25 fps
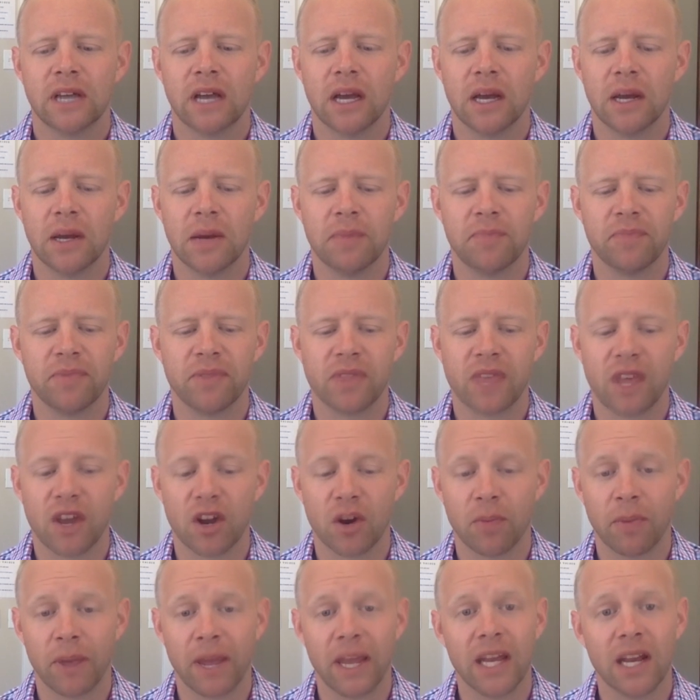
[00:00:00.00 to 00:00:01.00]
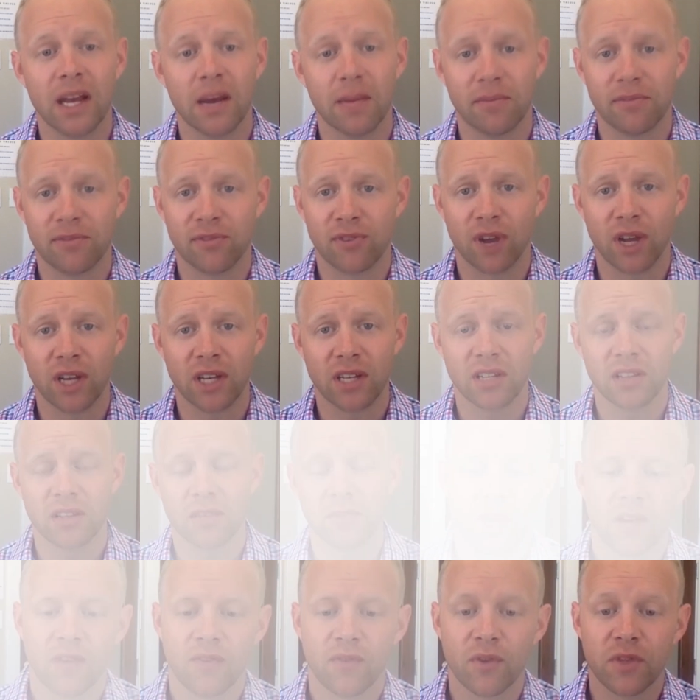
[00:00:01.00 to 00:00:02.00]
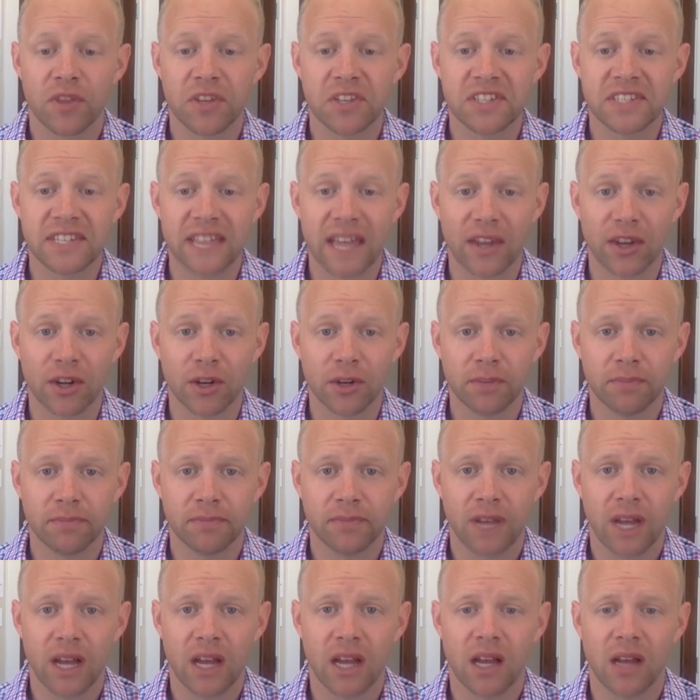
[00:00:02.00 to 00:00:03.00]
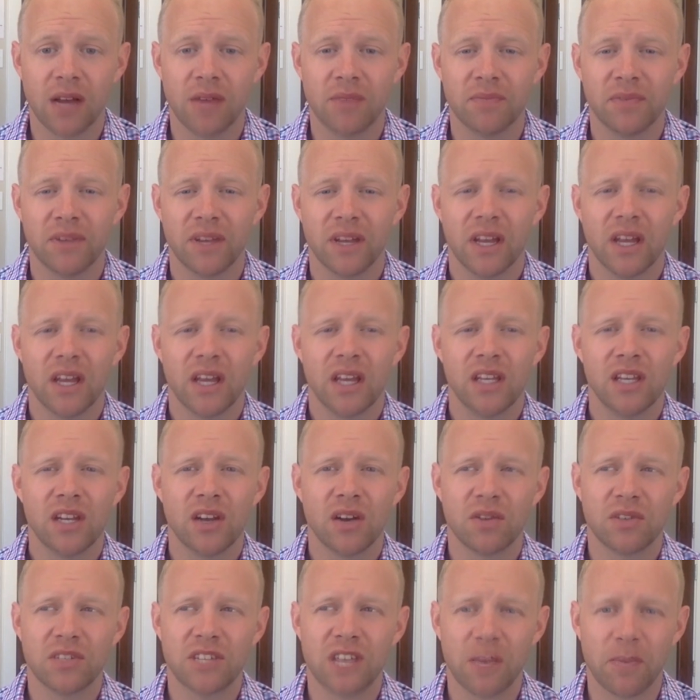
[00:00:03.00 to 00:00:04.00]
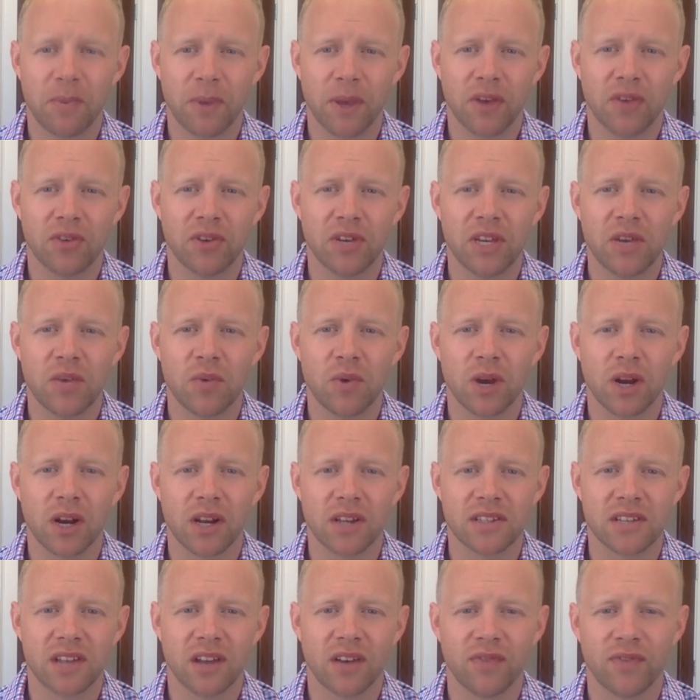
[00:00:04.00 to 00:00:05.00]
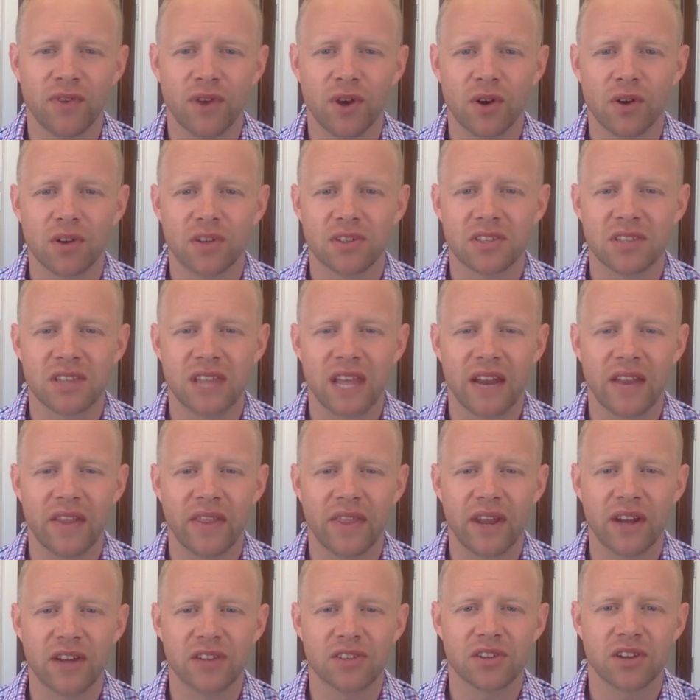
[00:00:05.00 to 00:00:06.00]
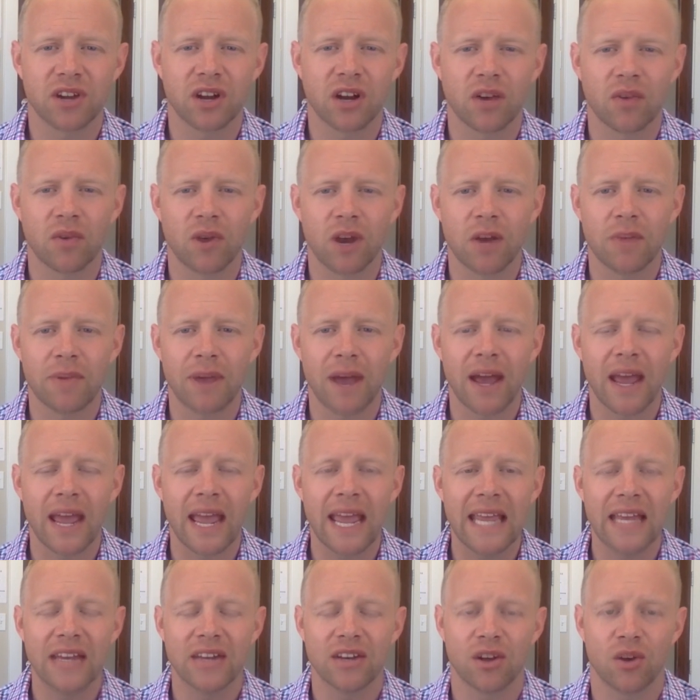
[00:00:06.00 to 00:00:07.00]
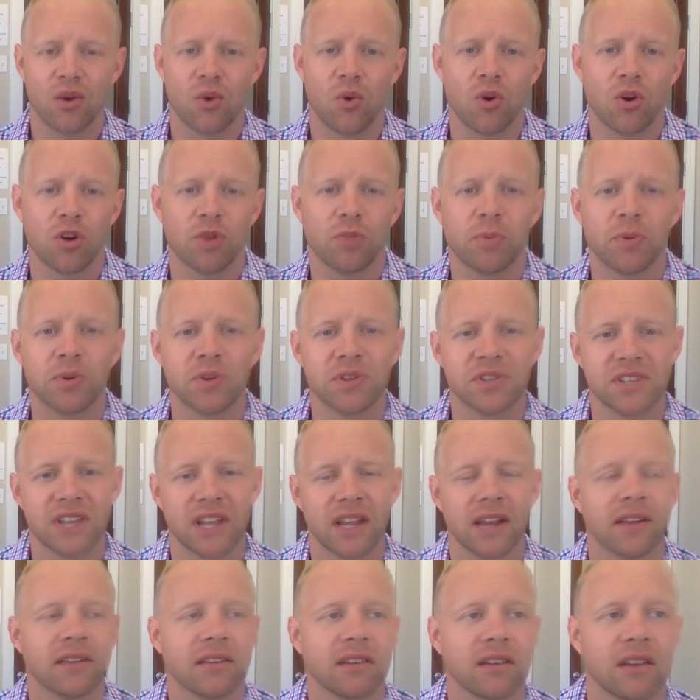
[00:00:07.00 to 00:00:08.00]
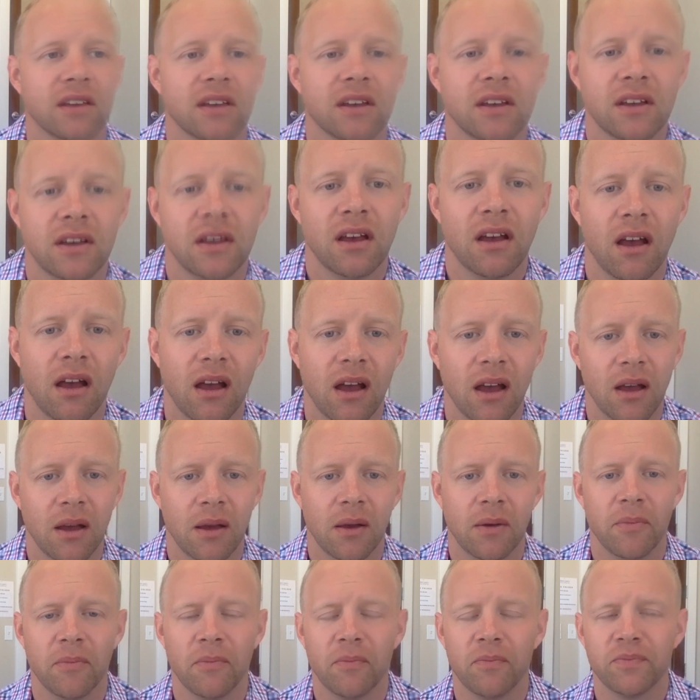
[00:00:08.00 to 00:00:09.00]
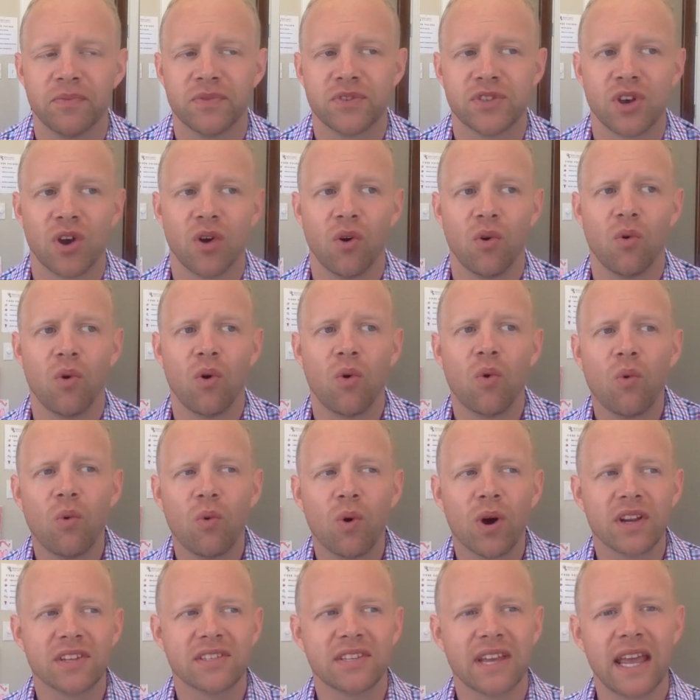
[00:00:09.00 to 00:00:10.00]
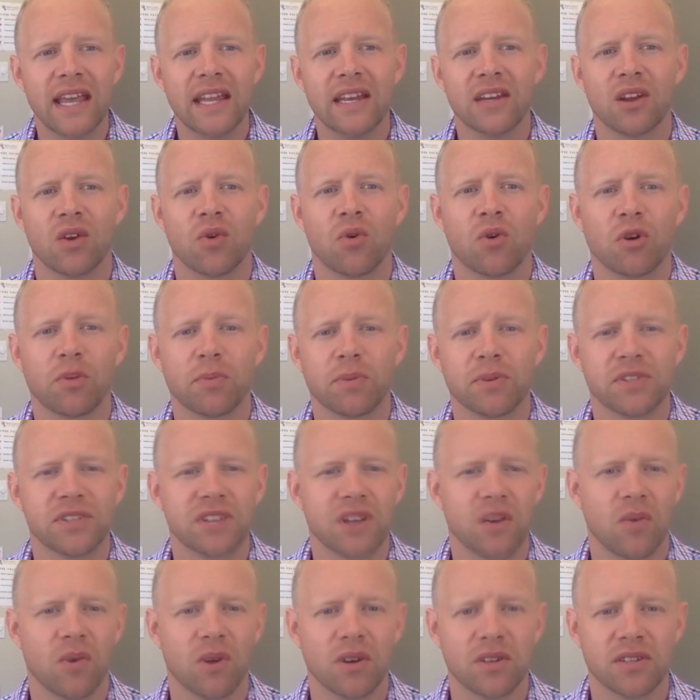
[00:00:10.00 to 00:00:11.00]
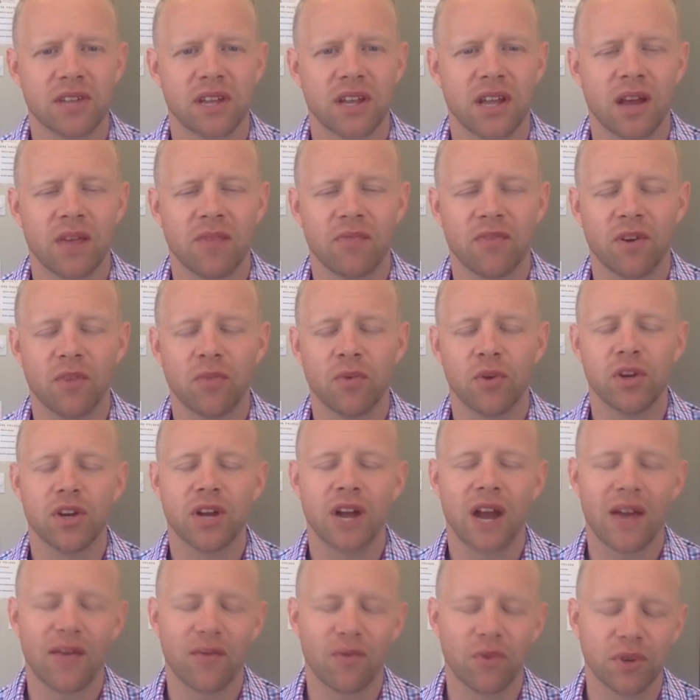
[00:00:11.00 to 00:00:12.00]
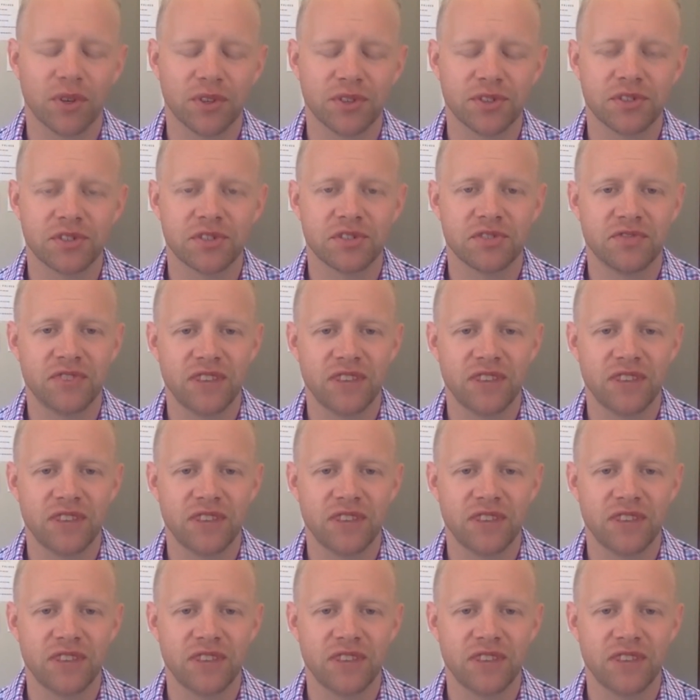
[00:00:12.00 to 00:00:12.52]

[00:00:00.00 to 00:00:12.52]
that are paid up front. For the seller, typically we're going to tell folks that theirs are going to run about 8.25%. So what is 8.25%? Where does that come from? Well, you're going to have realtors